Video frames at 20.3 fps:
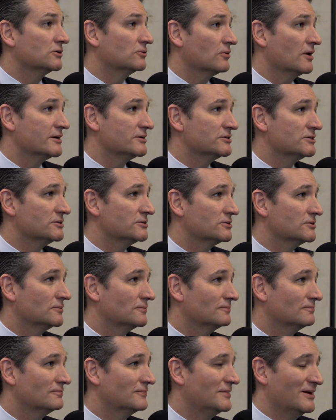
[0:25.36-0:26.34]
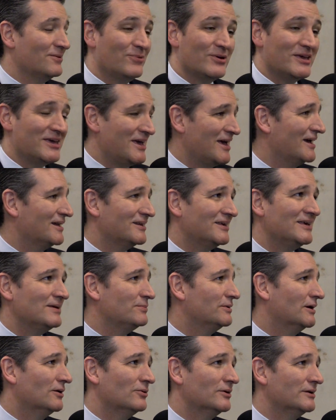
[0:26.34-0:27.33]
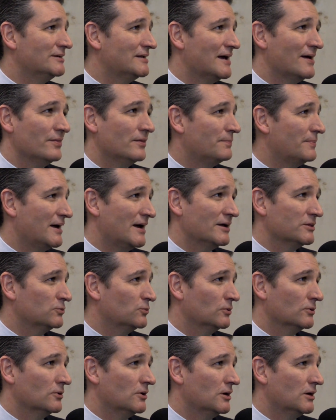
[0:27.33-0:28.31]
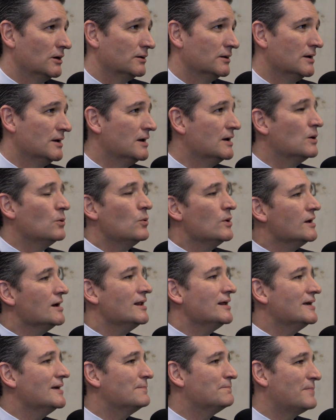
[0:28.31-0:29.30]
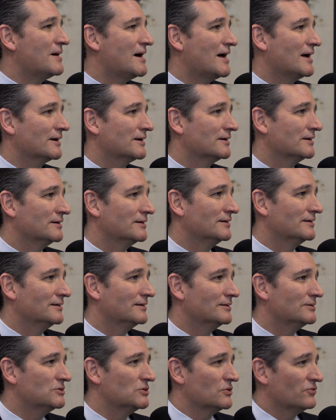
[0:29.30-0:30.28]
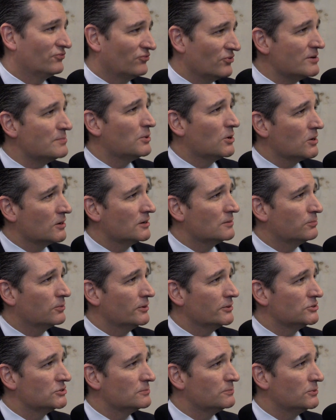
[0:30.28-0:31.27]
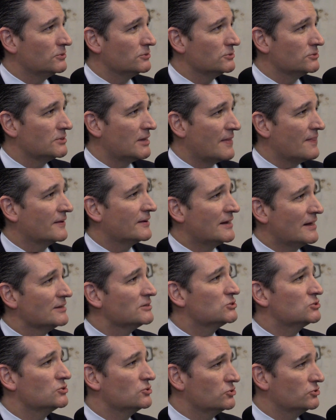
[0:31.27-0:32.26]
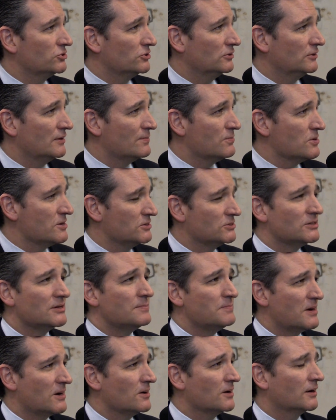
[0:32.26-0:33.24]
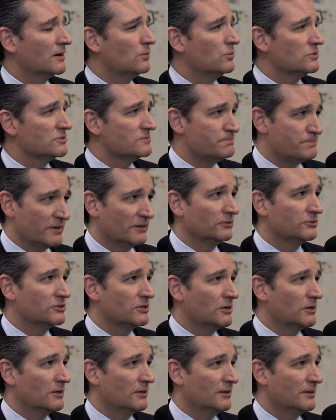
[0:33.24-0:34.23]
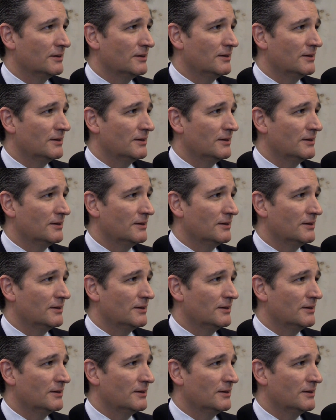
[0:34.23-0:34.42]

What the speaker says: in crisis, that we can't keep going down the path we're on. We got to get back to the free market principles and the constitutional liberties that America was built on.